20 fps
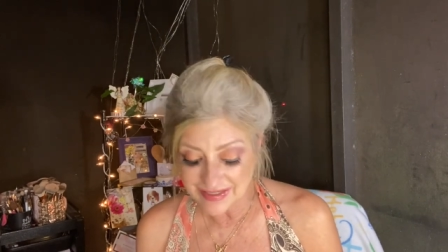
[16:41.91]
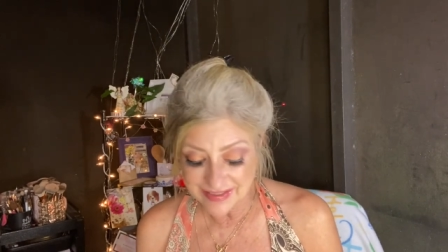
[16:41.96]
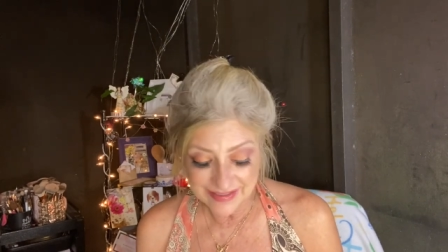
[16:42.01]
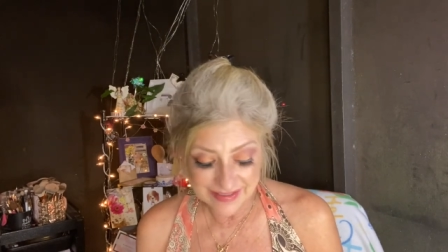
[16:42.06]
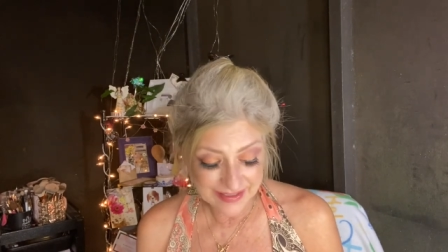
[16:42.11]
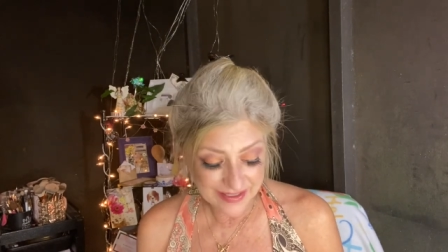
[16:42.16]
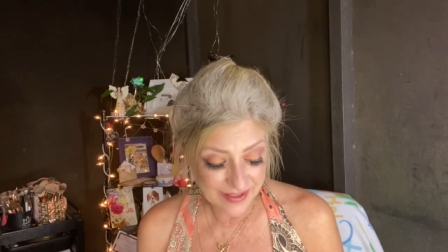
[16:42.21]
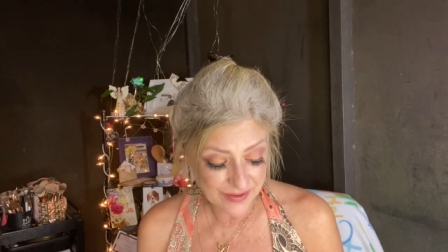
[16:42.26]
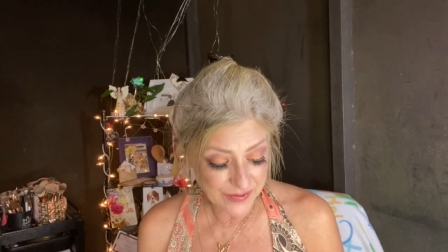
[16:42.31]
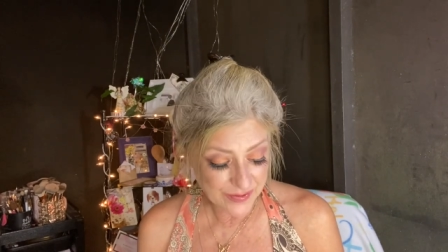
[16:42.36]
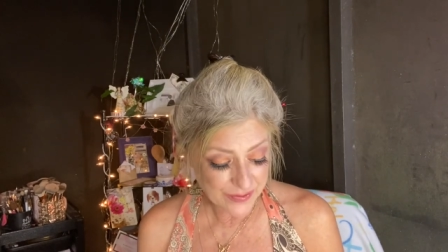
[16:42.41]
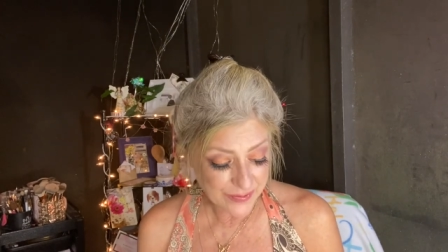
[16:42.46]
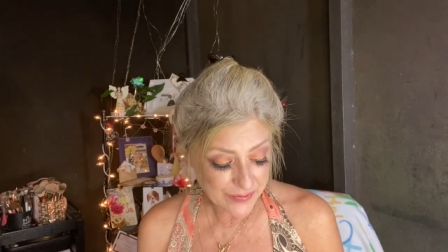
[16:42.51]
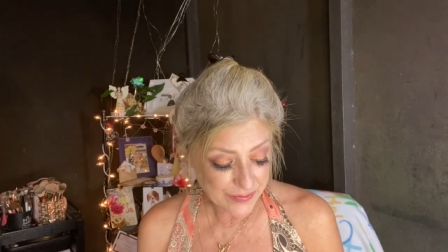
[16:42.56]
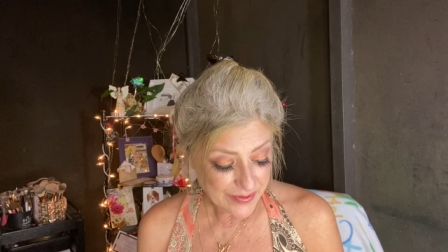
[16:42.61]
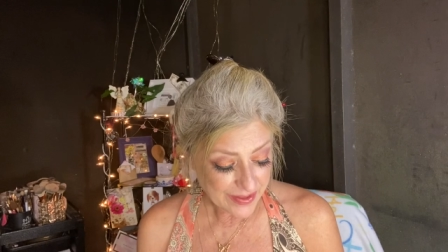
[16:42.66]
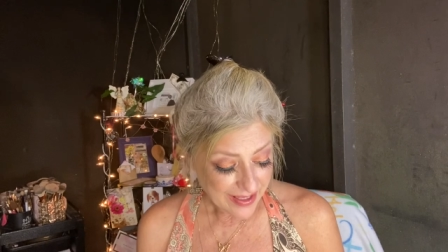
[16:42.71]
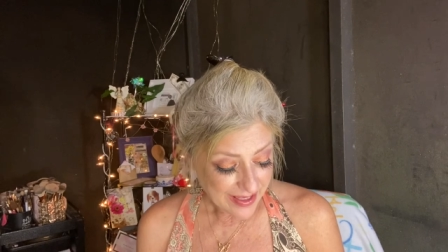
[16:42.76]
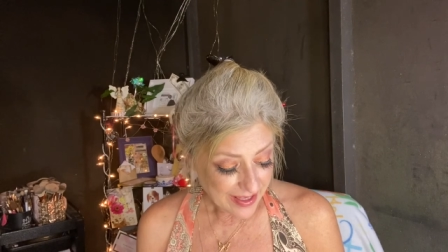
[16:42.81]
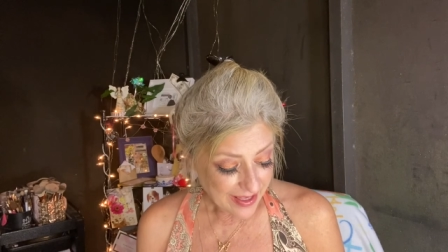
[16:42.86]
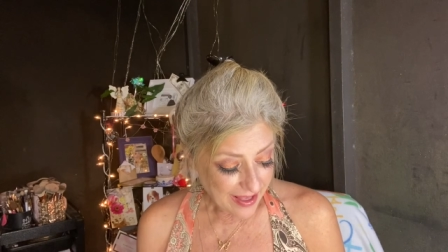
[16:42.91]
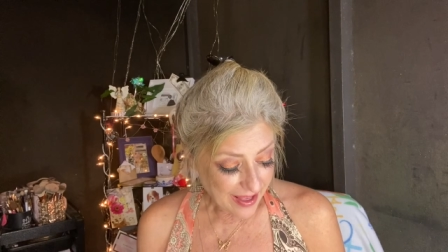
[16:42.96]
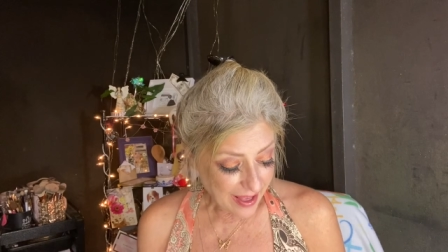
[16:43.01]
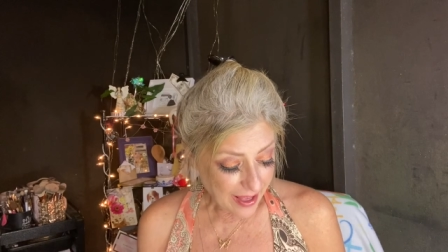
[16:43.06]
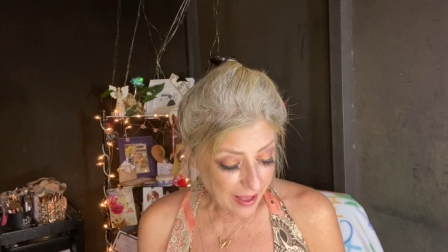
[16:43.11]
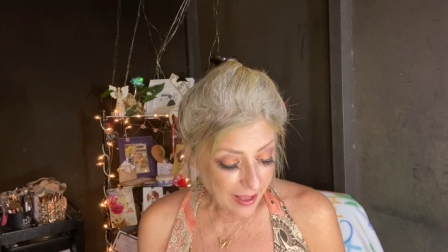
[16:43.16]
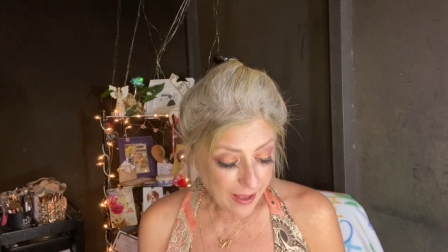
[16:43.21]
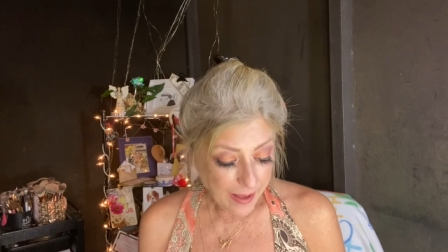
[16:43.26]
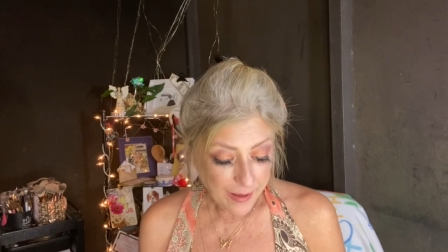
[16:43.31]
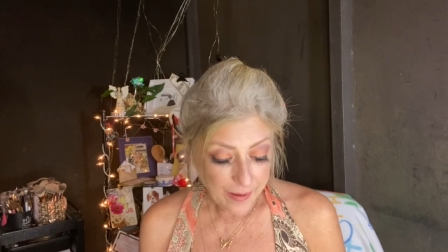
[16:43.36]
So
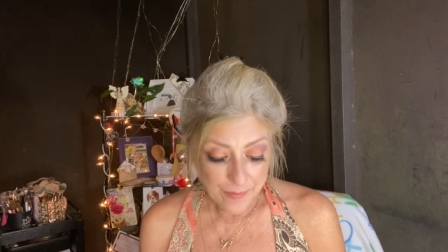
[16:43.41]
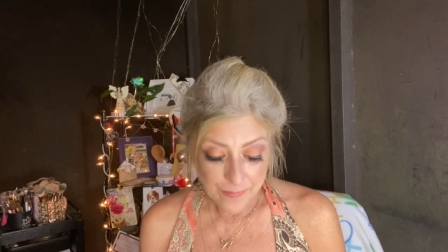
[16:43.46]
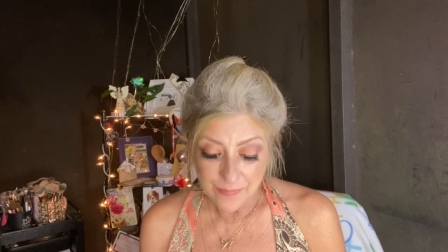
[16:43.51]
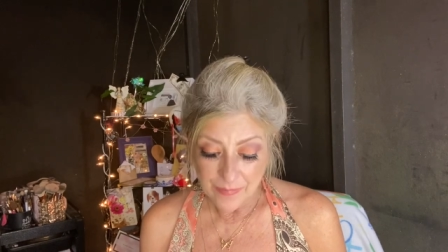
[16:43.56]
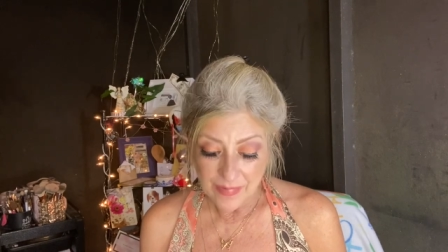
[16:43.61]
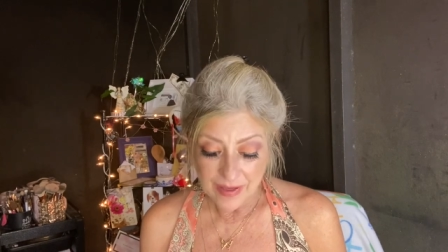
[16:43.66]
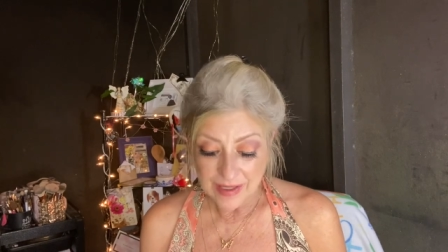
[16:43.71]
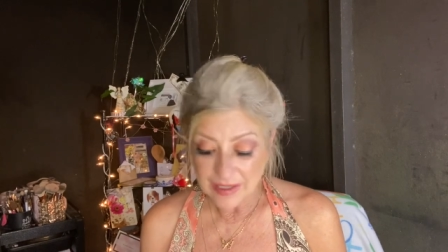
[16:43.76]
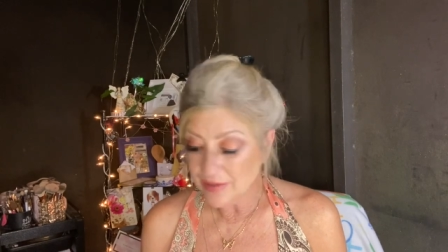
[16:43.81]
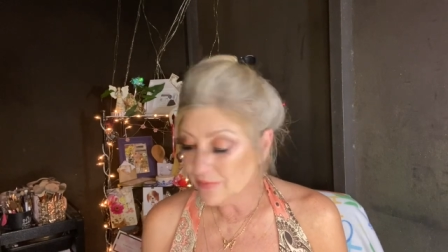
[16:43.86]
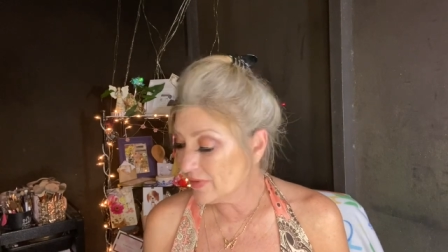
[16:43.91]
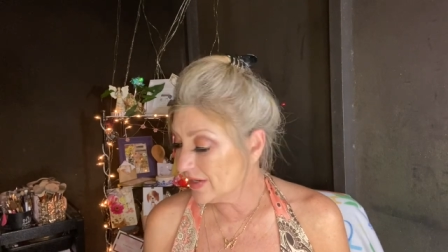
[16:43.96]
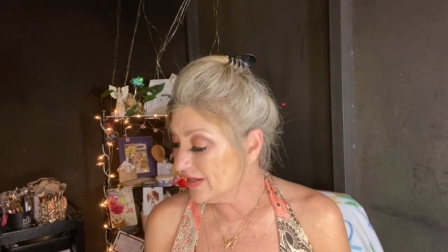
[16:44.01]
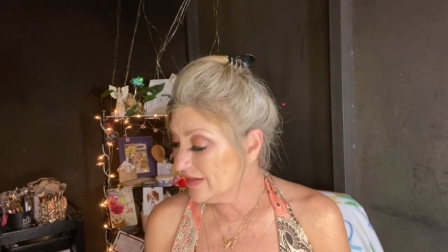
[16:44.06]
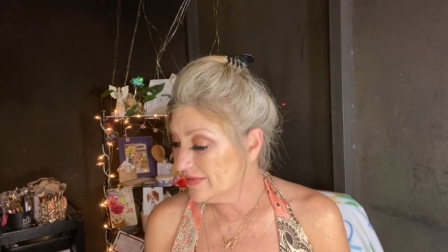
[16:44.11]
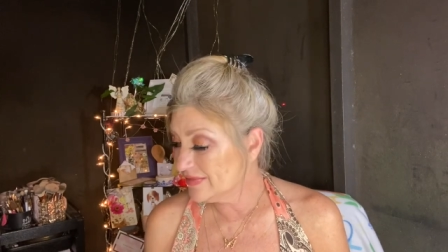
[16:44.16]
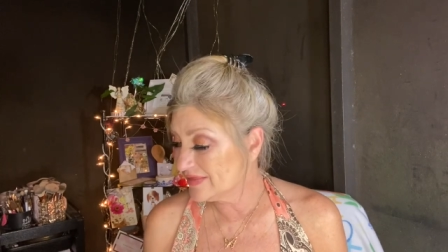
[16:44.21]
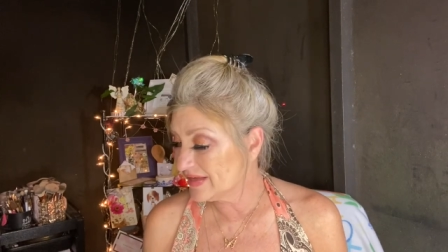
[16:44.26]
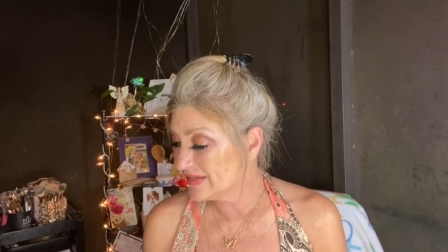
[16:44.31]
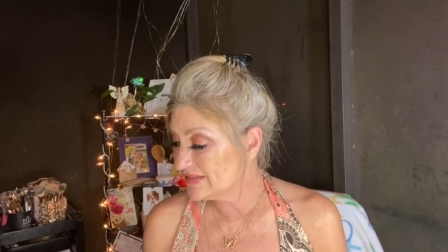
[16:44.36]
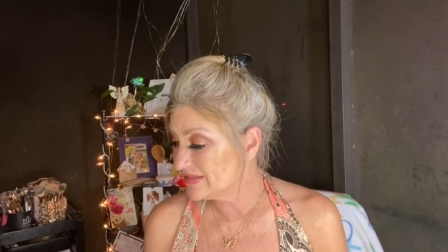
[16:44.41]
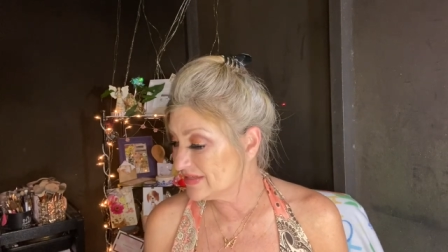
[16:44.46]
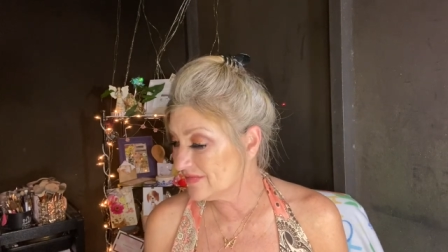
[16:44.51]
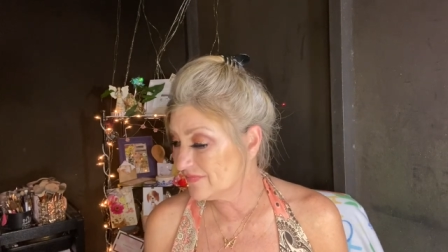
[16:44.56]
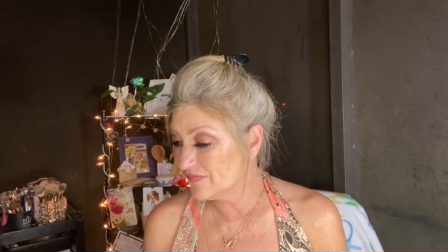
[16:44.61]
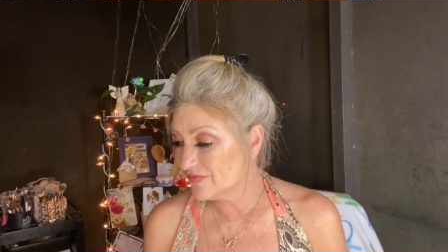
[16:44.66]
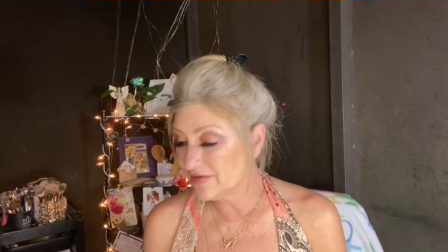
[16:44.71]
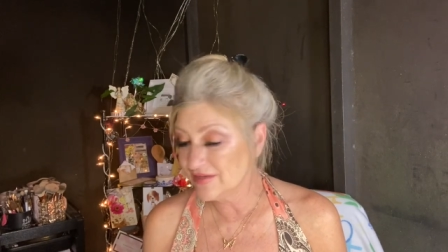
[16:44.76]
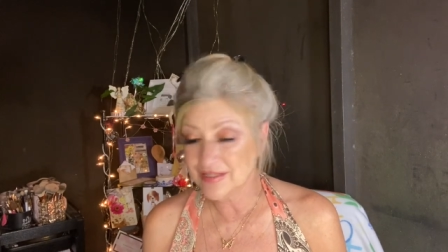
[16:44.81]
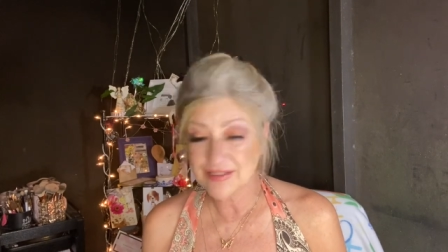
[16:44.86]
um, anyway, that's
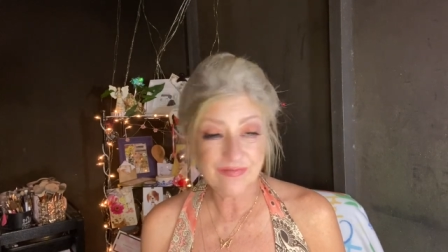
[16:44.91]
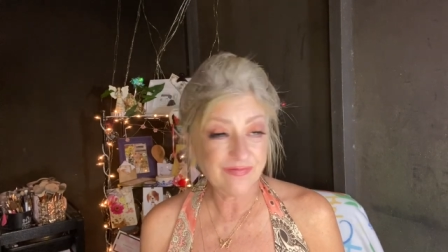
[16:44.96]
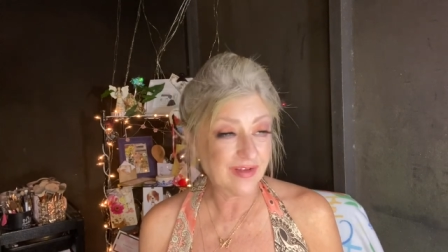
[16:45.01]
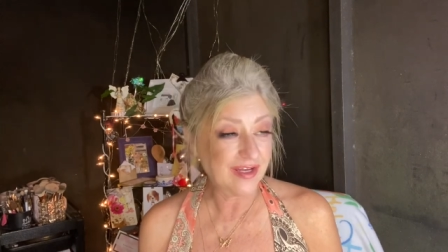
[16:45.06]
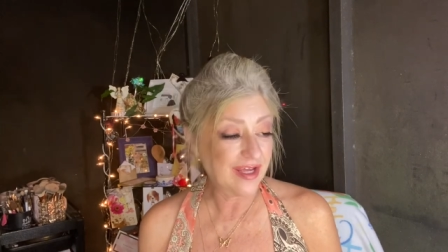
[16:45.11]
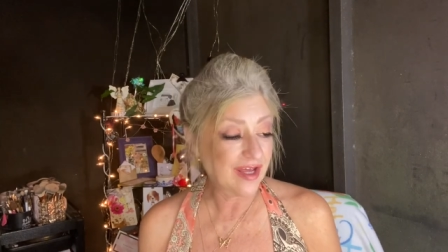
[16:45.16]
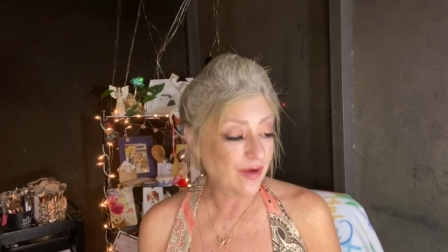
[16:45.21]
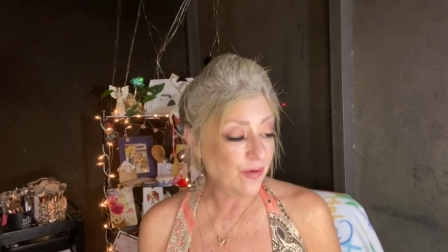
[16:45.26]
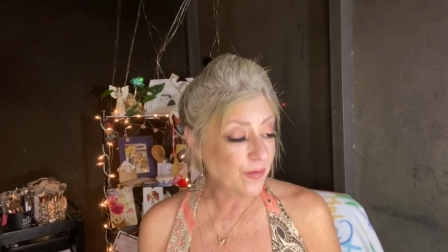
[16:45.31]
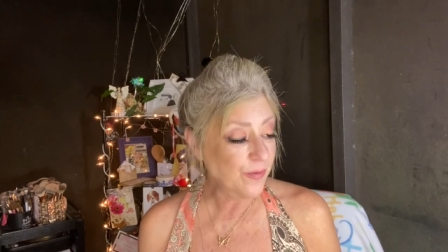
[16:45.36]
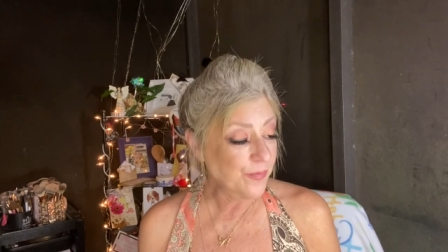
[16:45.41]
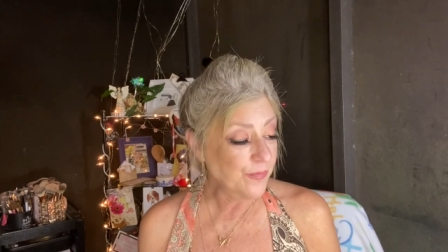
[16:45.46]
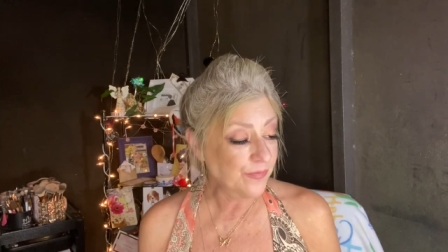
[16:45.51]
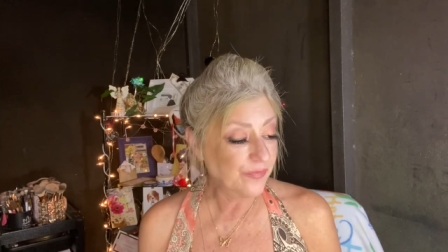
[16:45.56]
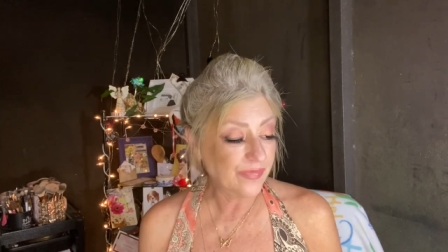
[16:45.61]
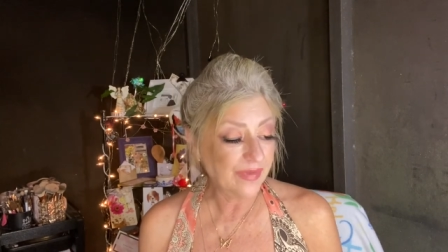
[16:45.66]
it for this video.